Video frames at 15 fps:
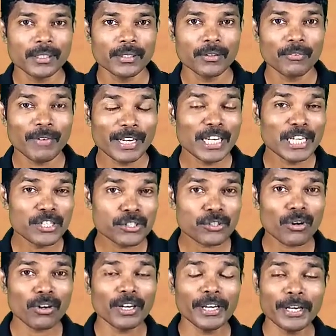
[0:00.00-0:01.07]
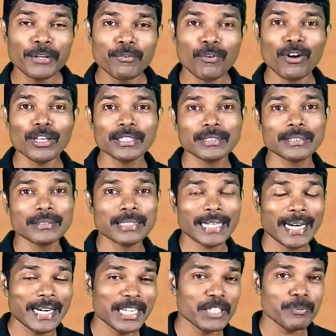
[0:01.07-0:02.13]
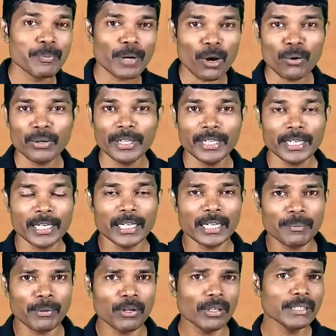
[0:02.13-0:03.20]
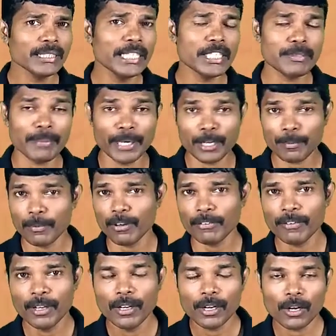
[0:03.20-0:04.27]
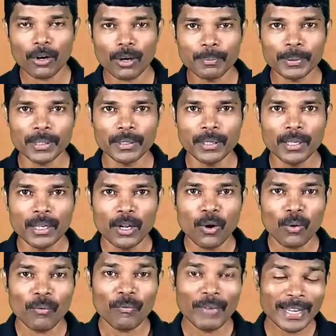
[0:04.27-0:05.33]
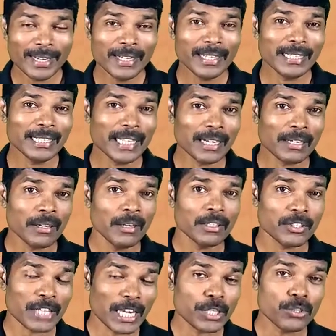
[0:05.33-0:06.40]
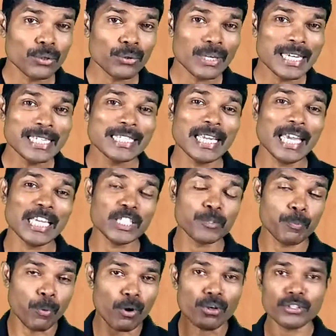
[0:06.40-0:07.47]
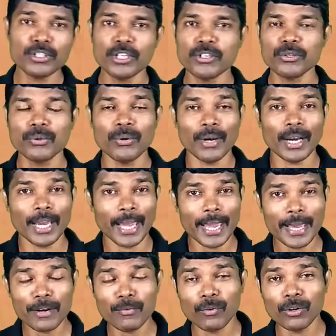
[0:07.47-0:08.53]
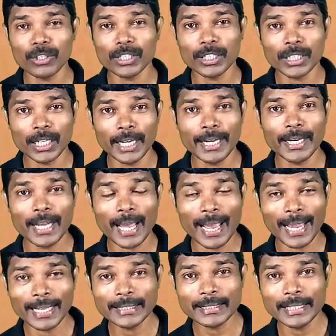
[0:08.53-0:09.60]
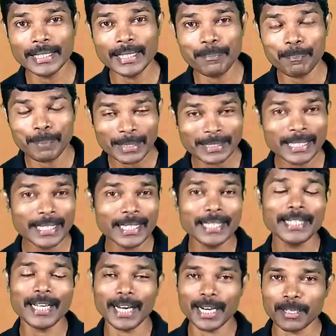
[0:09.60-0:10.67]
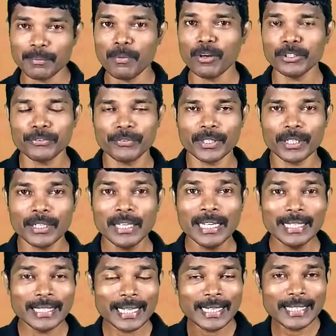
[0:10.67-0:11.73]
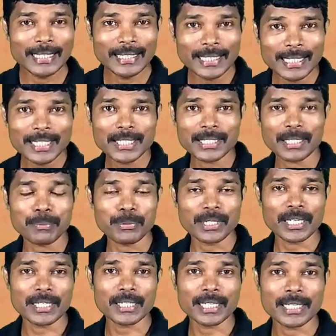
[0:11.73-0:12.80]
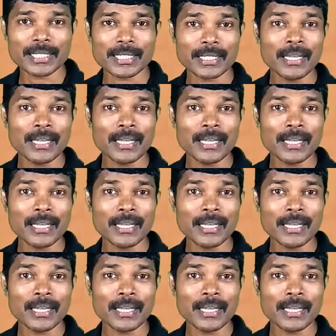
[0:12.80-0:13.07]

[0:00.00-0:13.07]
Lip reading: when installed, it was reddish brown in color because it is made up of copper. When the statue is exposed to air, water and acid present in the atmosphere, then these substances